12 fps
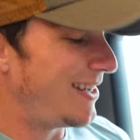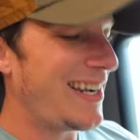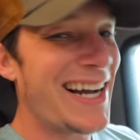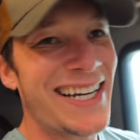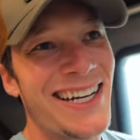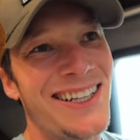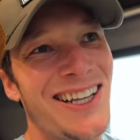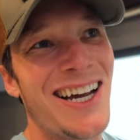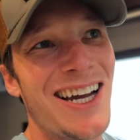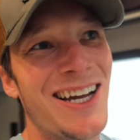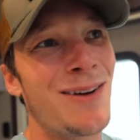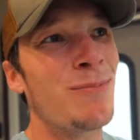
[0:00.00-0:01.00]
Not gonna
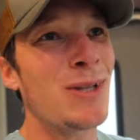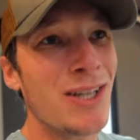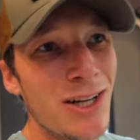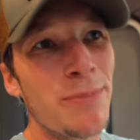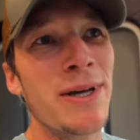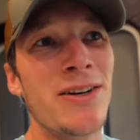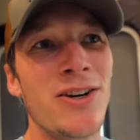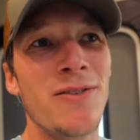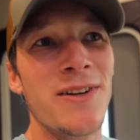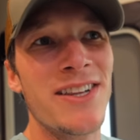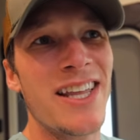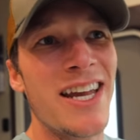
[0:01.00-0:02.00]
lie, I'm a little bit
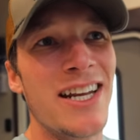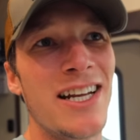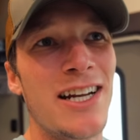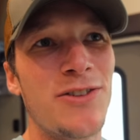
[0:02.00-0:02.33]
nervous staying at